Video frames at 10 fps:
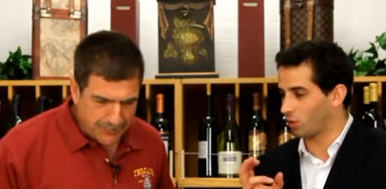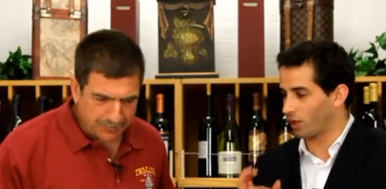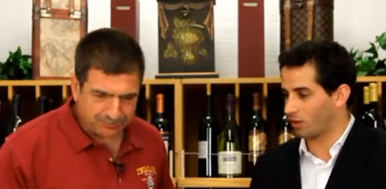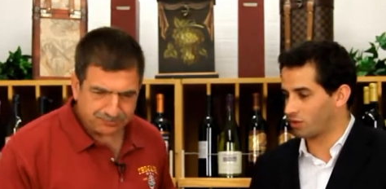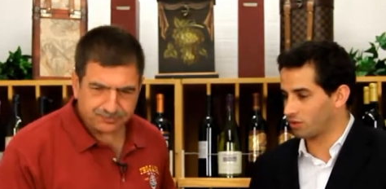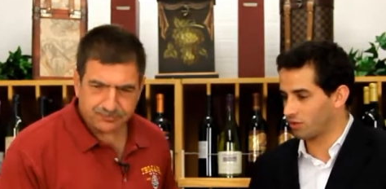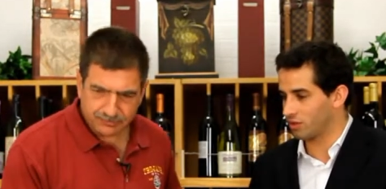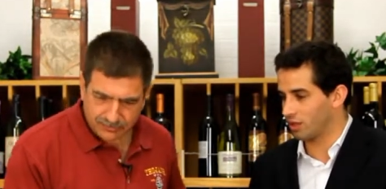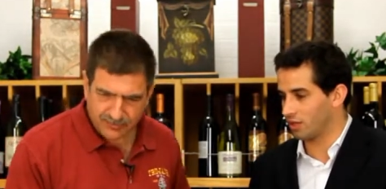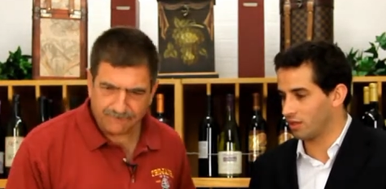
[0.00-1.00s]
Speaker 1: character
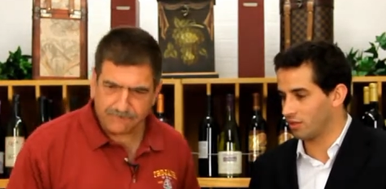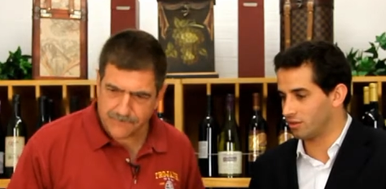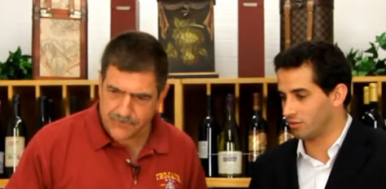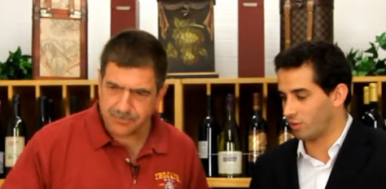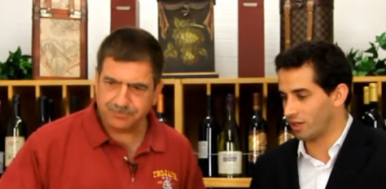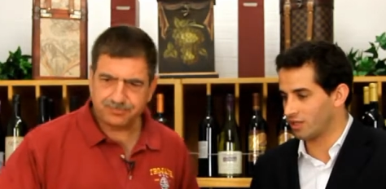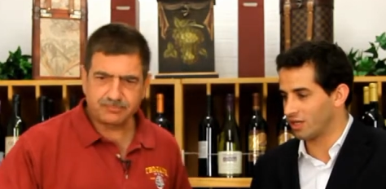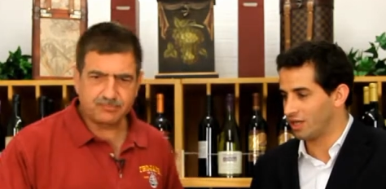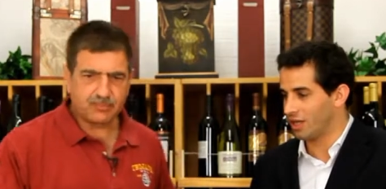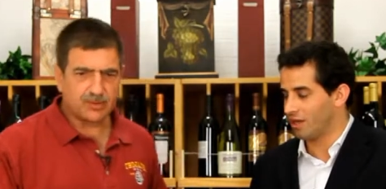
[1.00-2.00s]
uh, to wines.
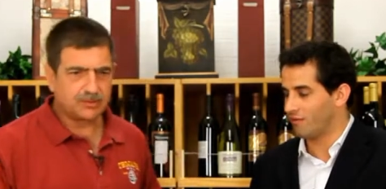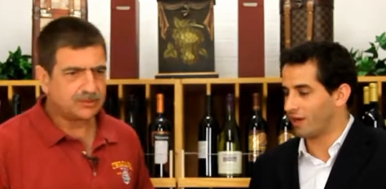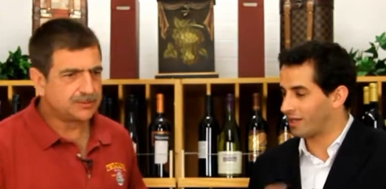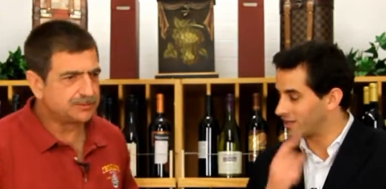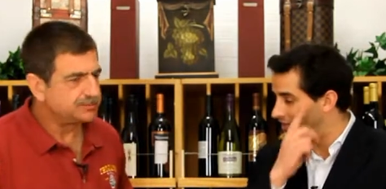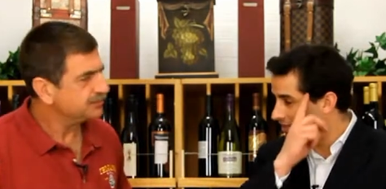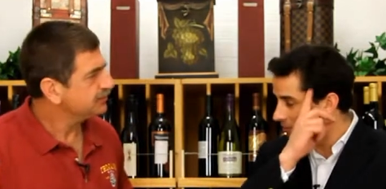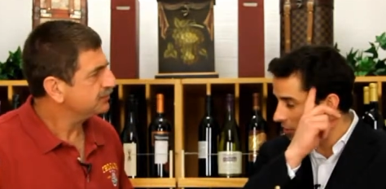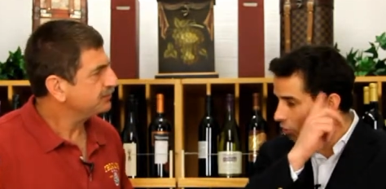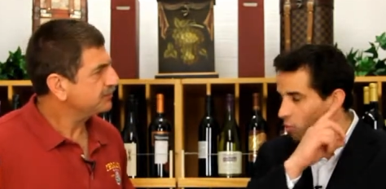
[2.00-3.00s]
If I could say
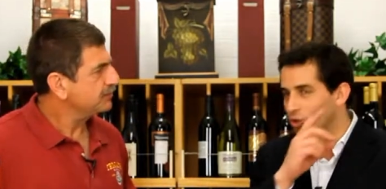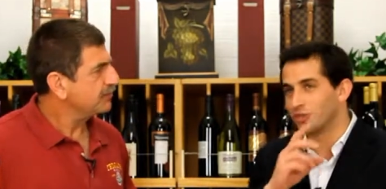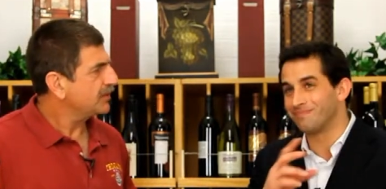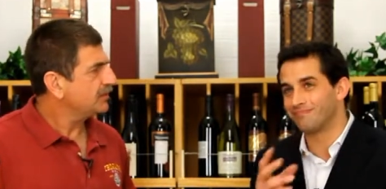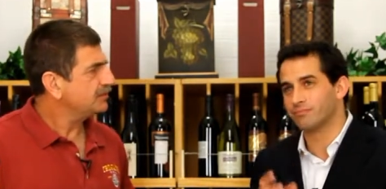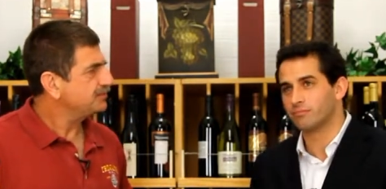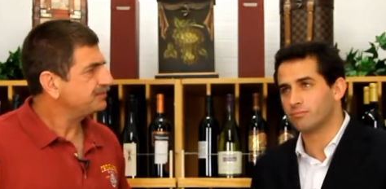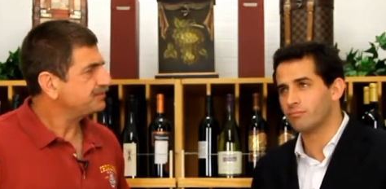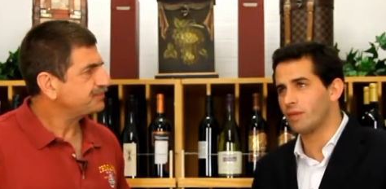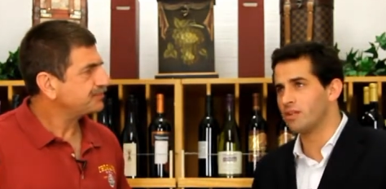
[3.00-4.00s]
something almost
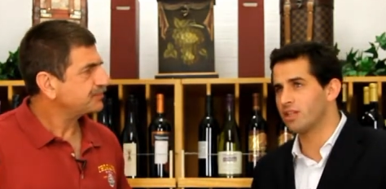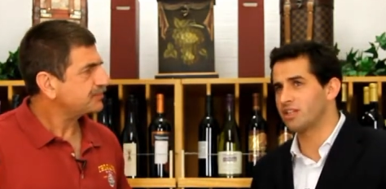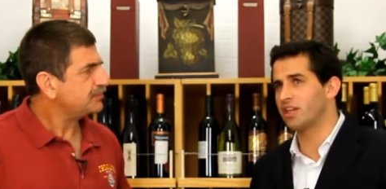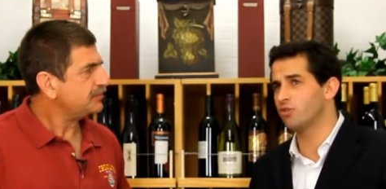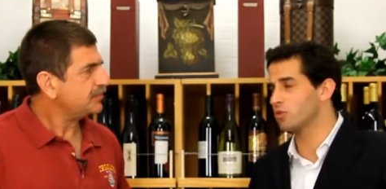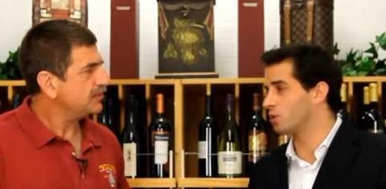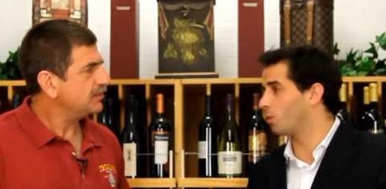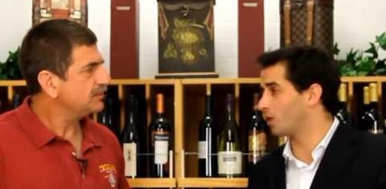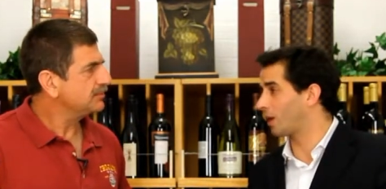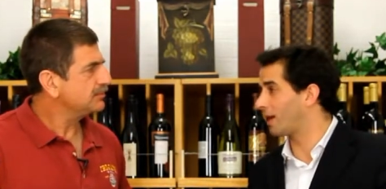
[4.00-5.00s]
that the industry
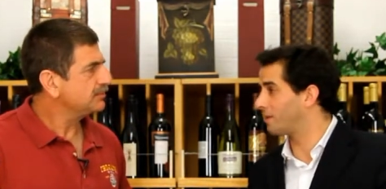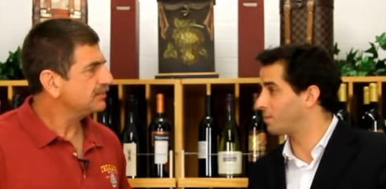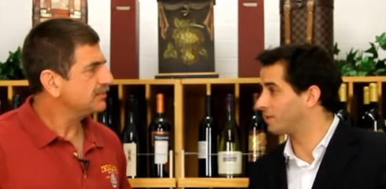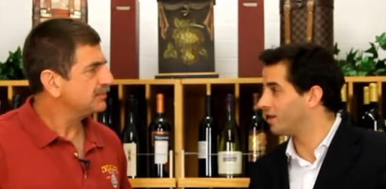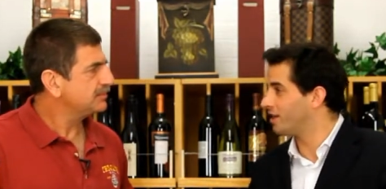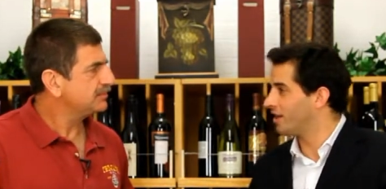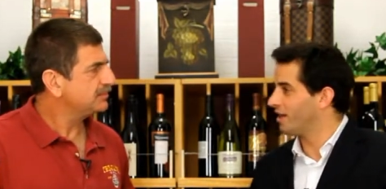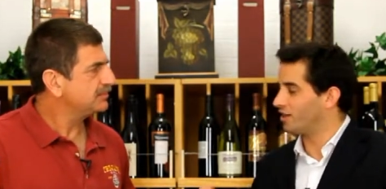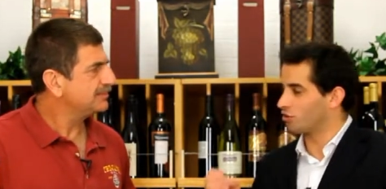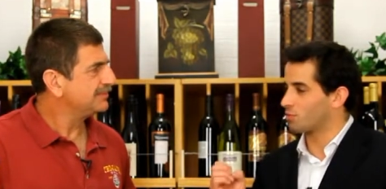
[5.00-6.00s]
won't like, but
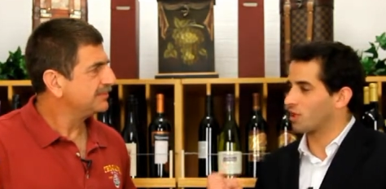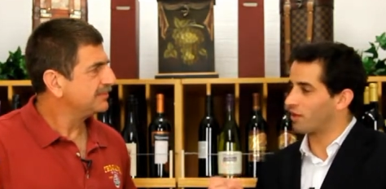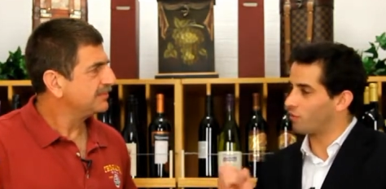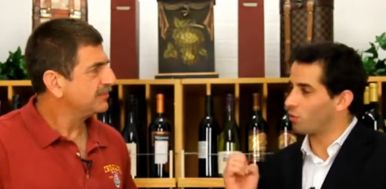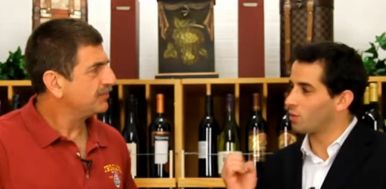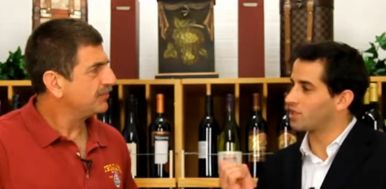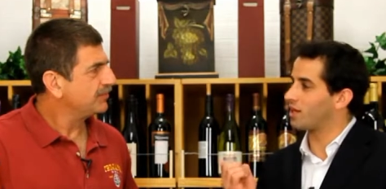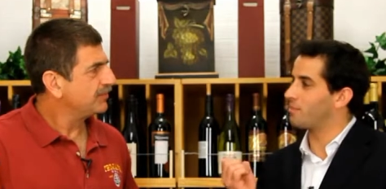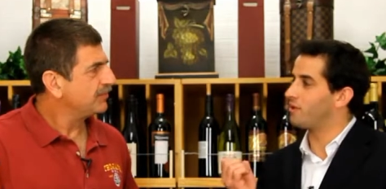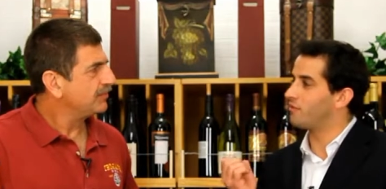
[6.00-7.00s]
it's almost like if you always had
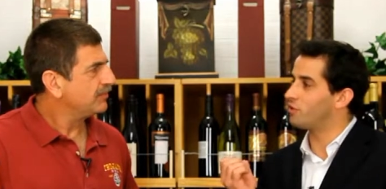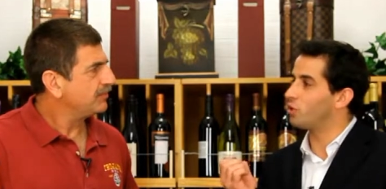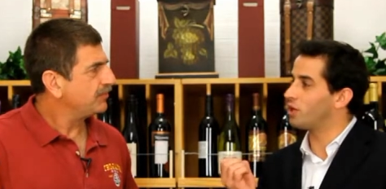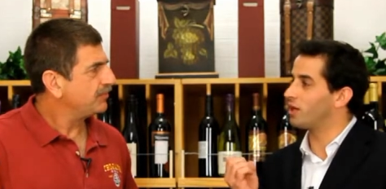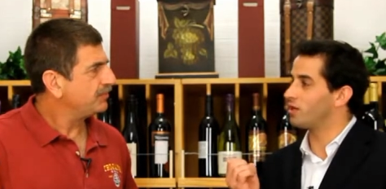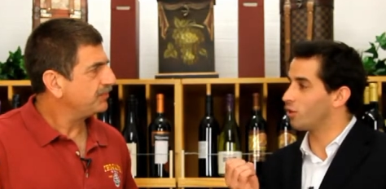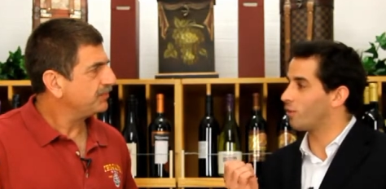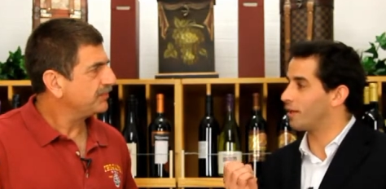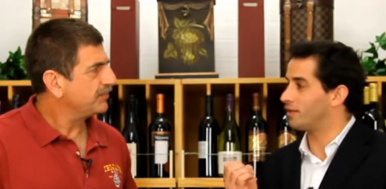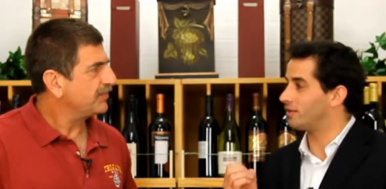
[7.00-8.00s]
a bit of Viognier in your
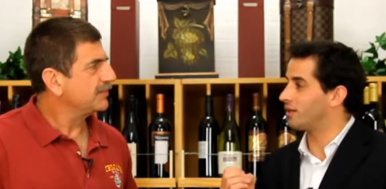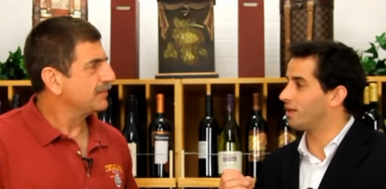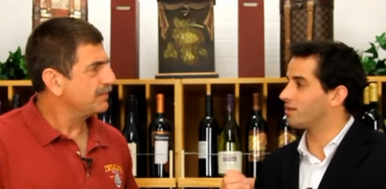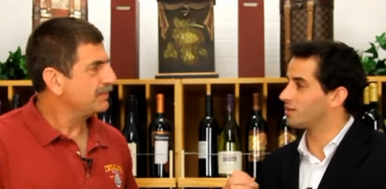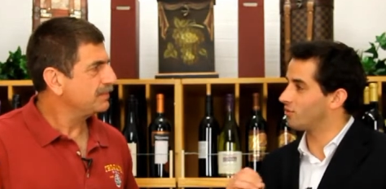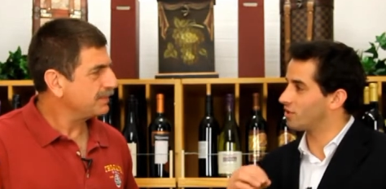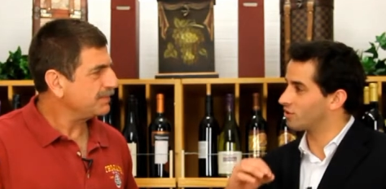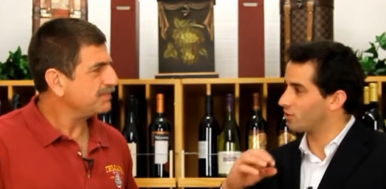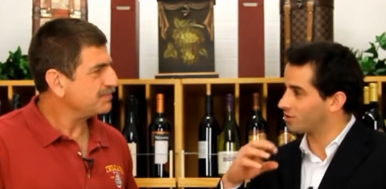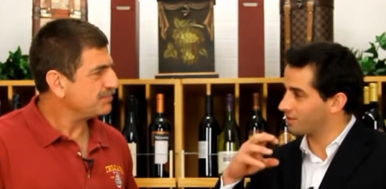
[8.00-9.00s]
red. Mm -hmm. So there's
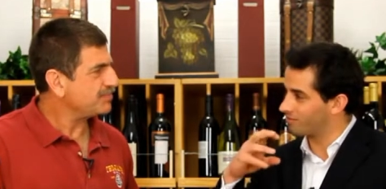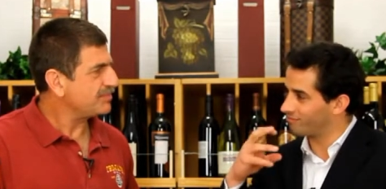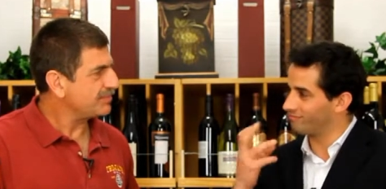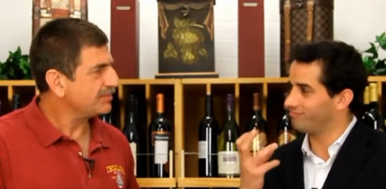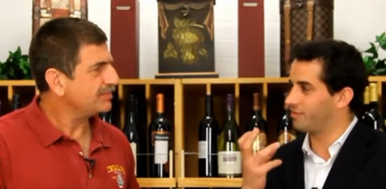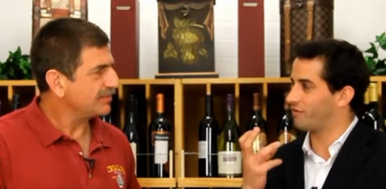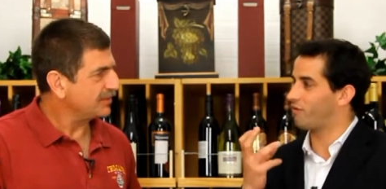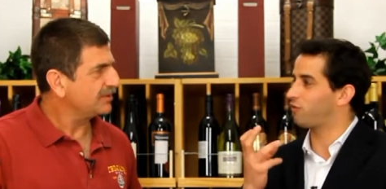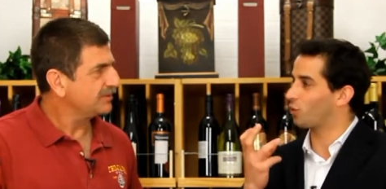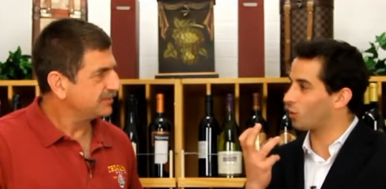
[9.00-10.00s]
always a bit of a
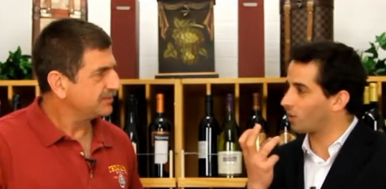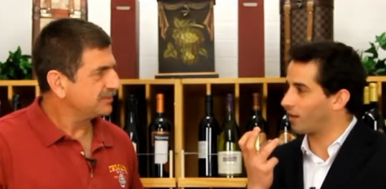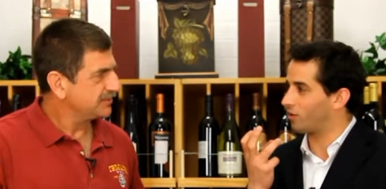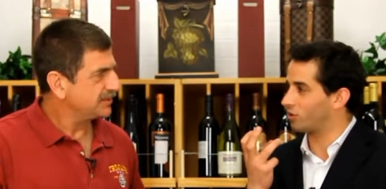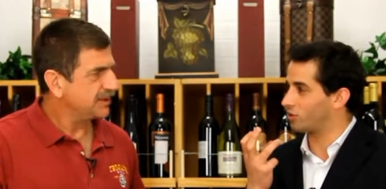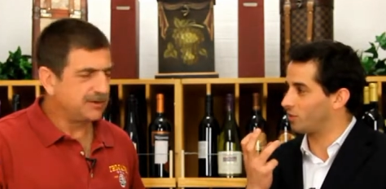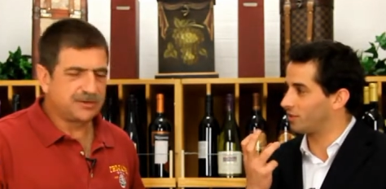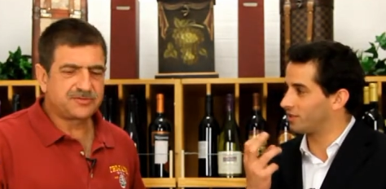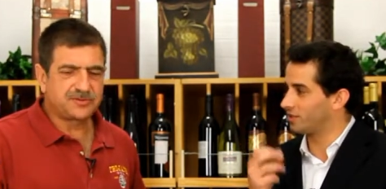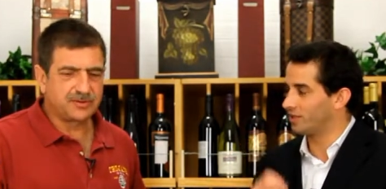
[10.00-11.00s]
floral character to there it.
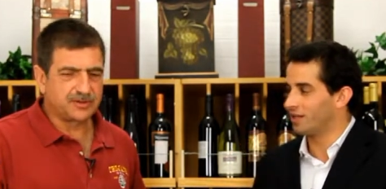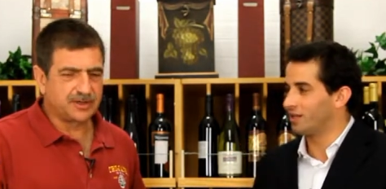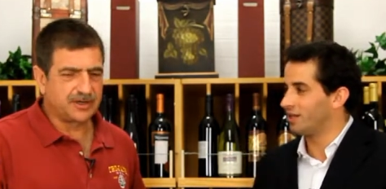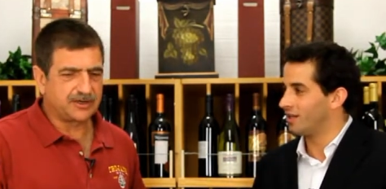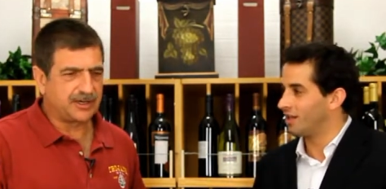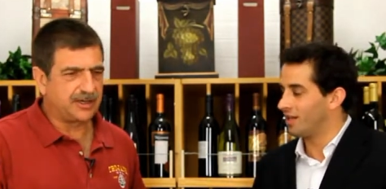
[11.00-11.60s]
Speaker 2: floral character. I